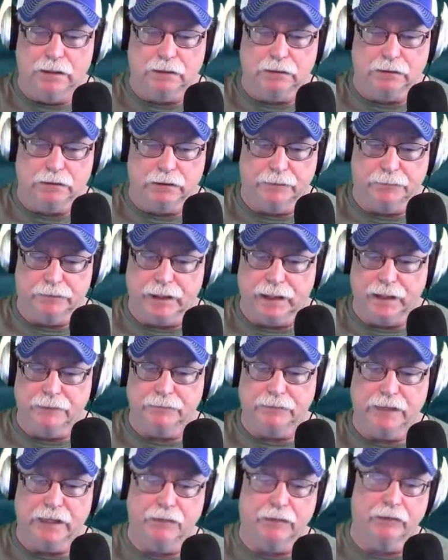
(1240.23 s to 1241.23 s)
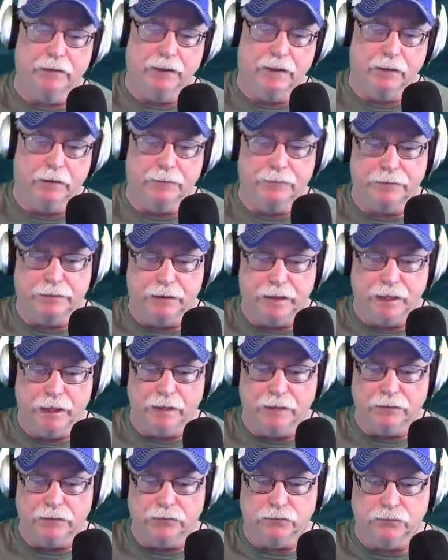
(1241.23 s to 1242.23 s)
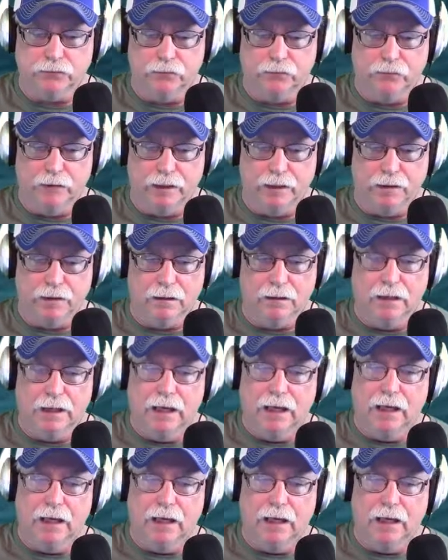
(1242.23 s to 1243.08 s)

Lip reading: Sometimes that will help you out as well.